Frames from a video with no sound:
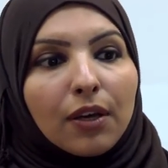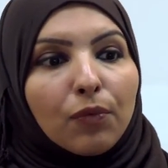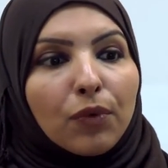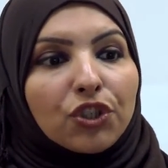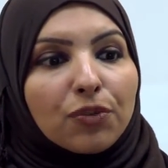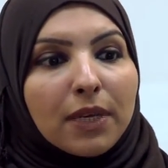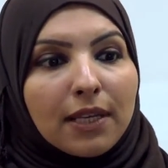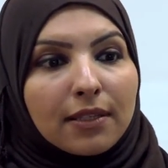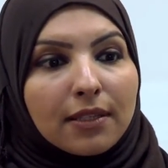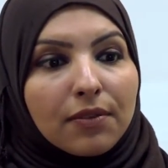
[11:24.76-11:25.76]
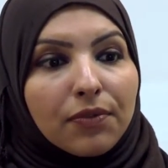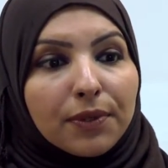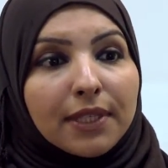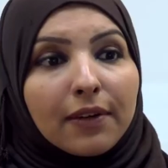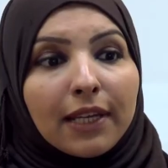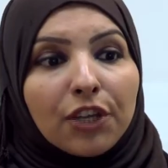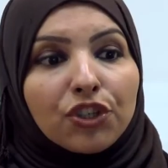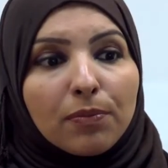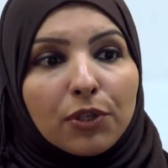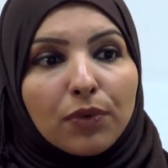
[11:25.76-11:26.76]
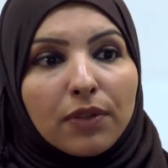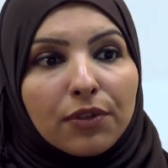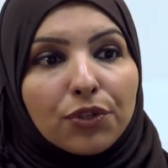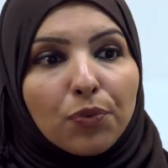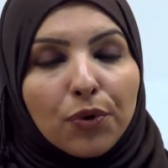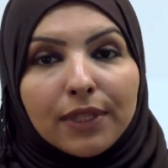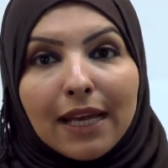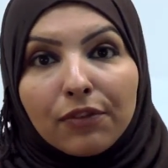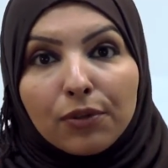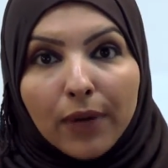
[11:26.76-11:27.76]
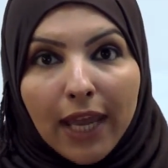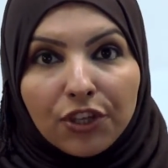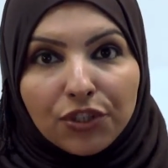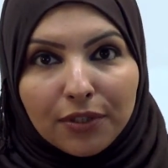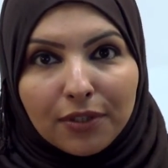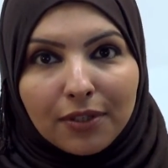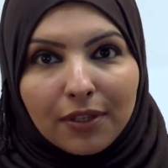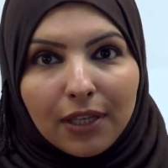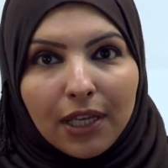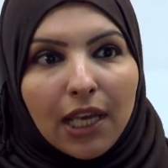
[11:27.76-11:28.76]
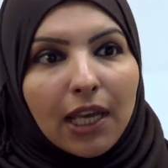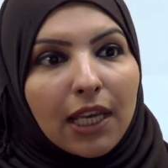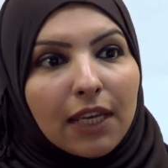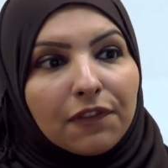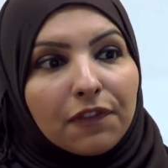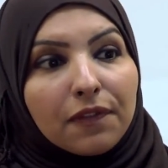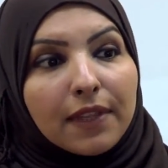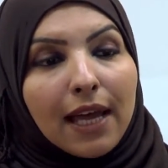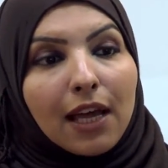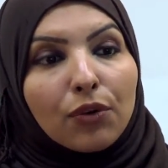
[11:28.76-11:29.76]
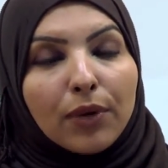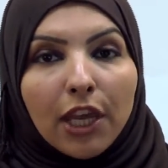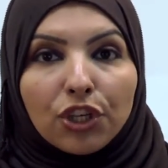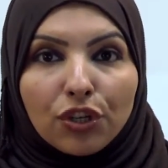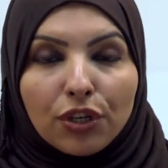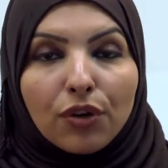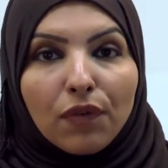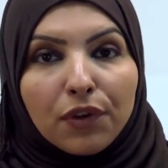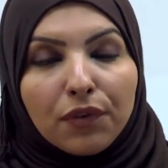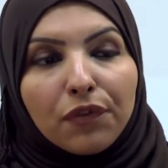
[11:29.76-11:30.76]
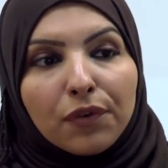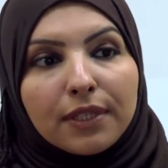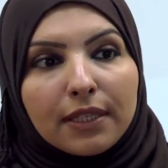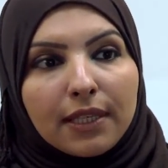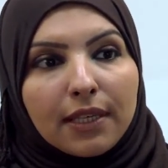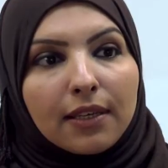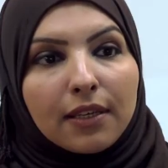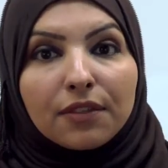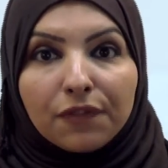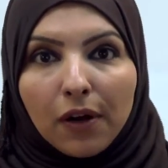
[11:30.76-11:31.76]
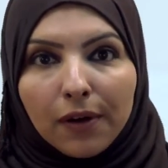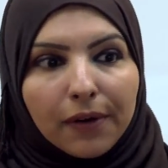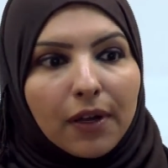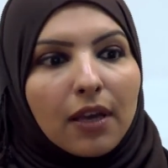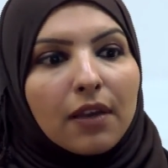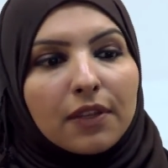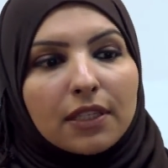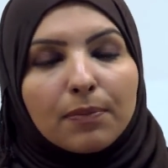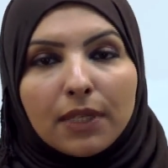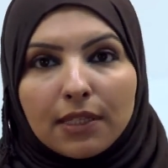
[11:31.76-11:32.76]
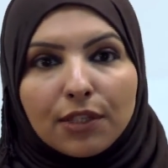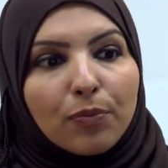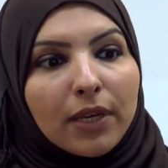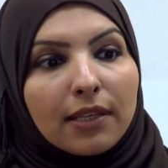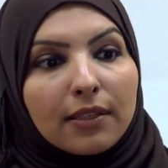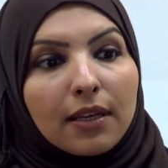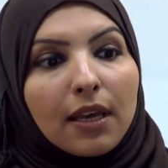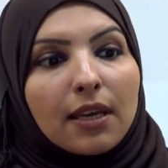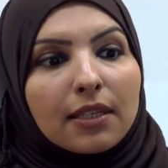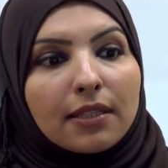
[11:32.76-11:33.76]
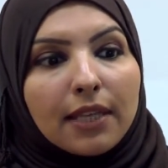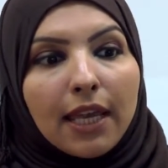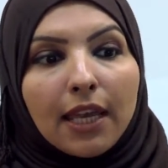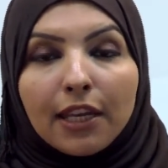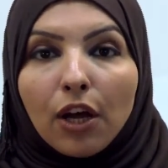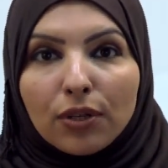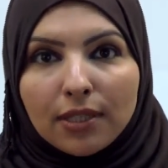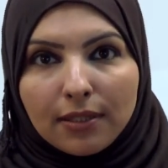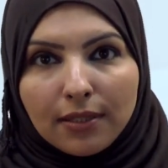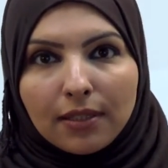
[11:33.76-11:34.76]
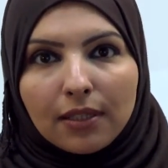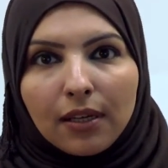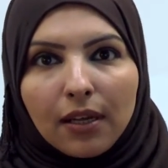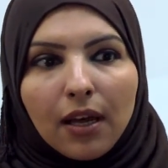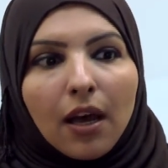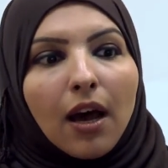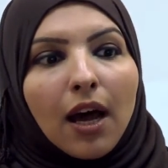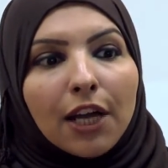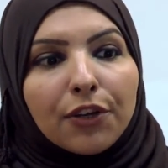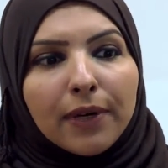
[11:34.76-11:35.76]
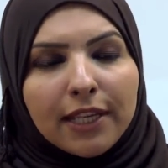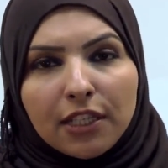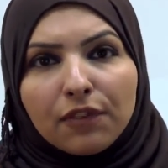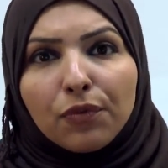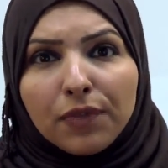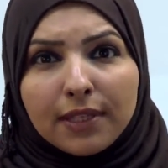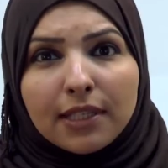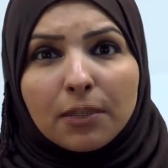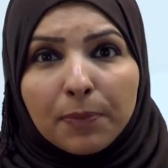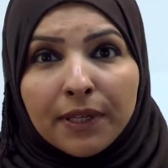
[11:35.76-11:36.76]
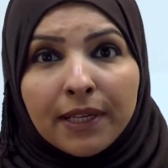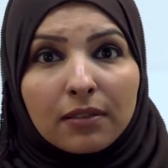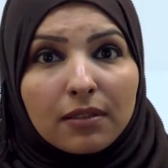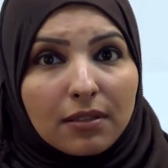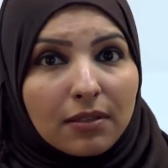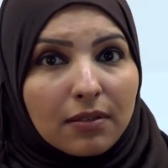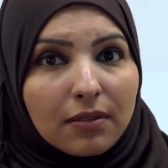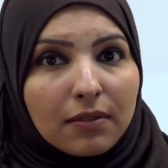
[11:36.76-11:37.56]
Which means there is a relation between this word and location. If the location of the university is far, this means you may stay in a hostel. Are you ready for this experience?